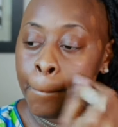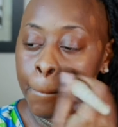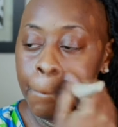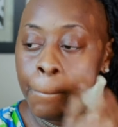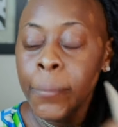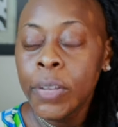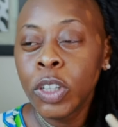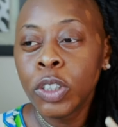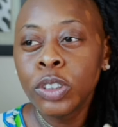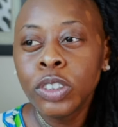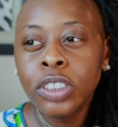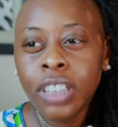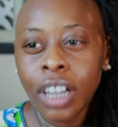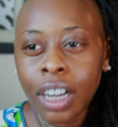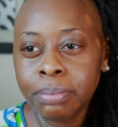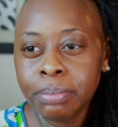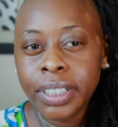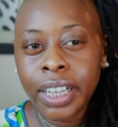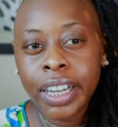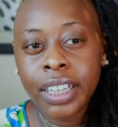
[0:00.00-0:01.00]
news
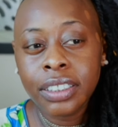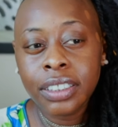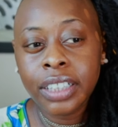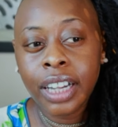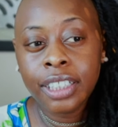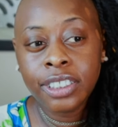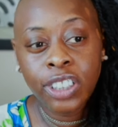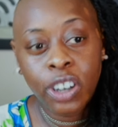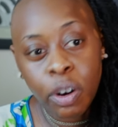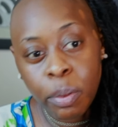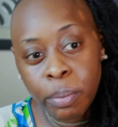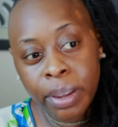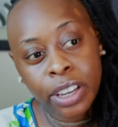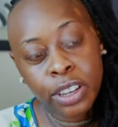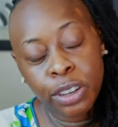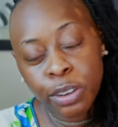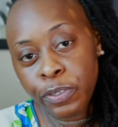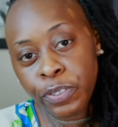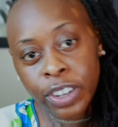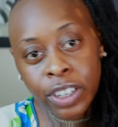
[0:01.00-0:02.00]
updates that don't make
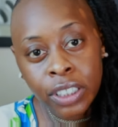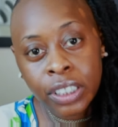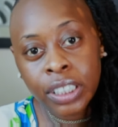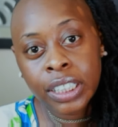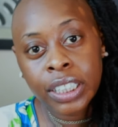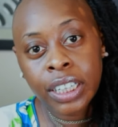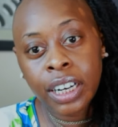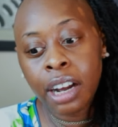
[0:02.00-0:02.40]
you feel good